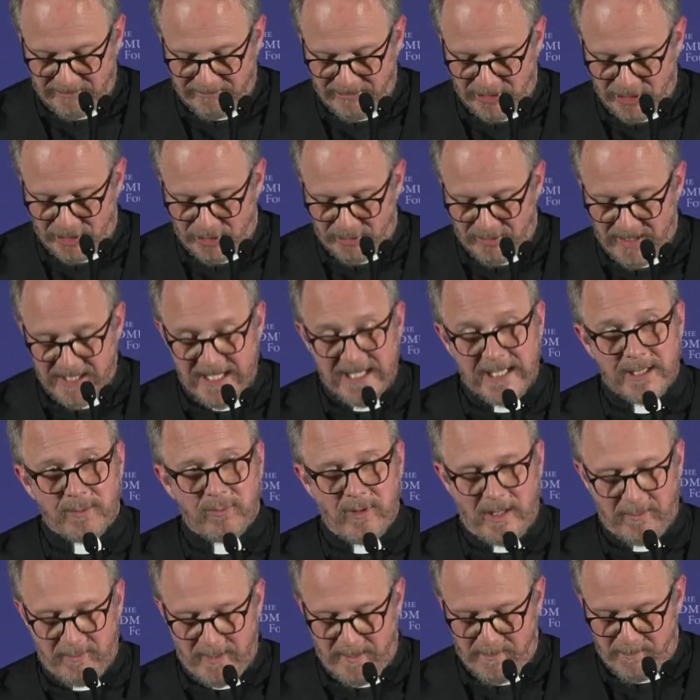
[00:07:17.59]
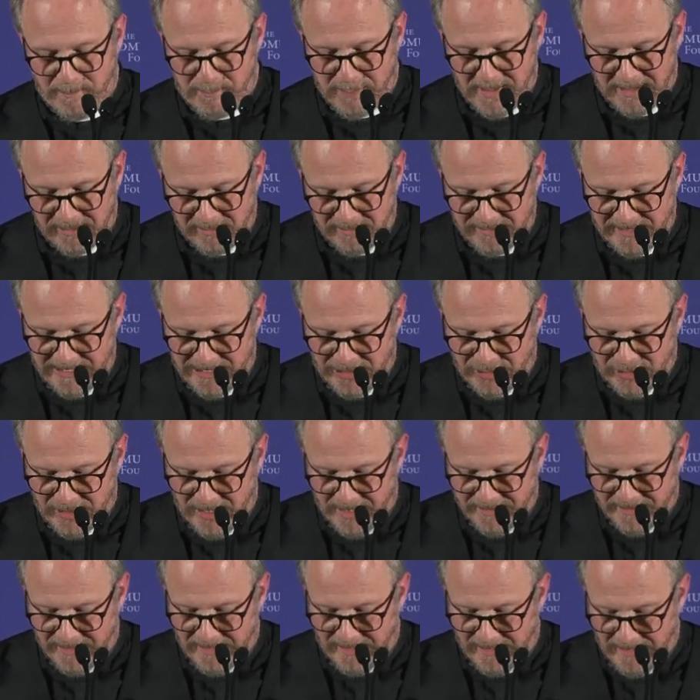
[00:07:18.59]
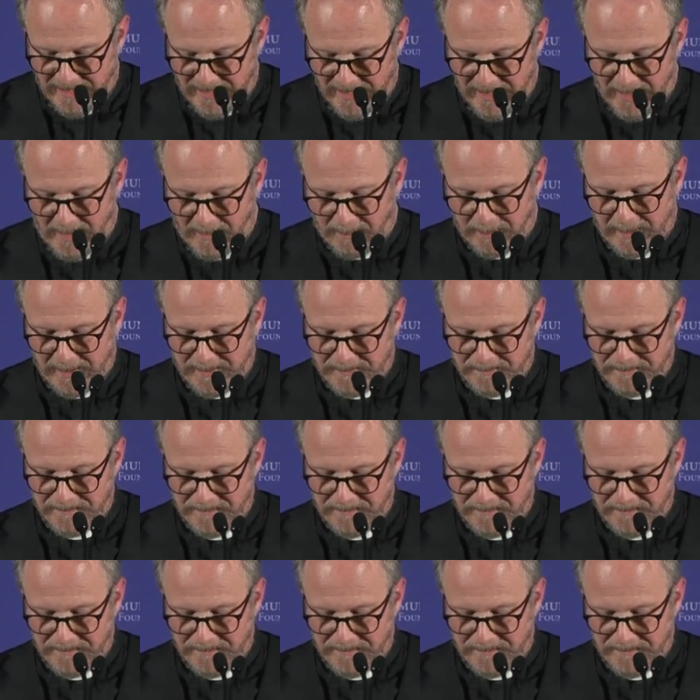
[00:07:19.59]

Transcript: retreat where we build each other up,